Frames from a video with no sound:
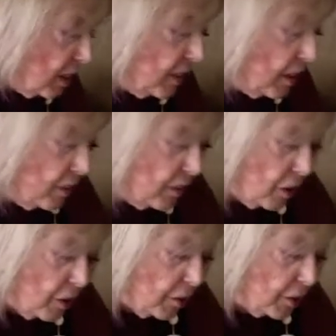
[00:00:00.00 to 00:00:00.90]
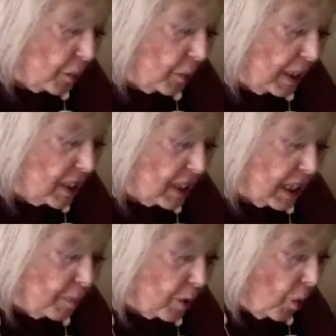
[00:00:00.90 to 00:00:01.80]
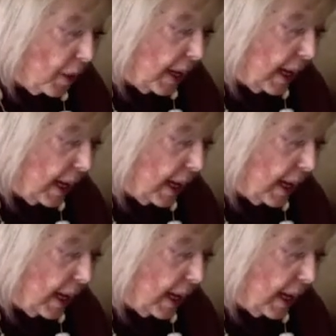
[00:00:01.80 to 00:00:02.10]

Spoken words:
there are 3 steps going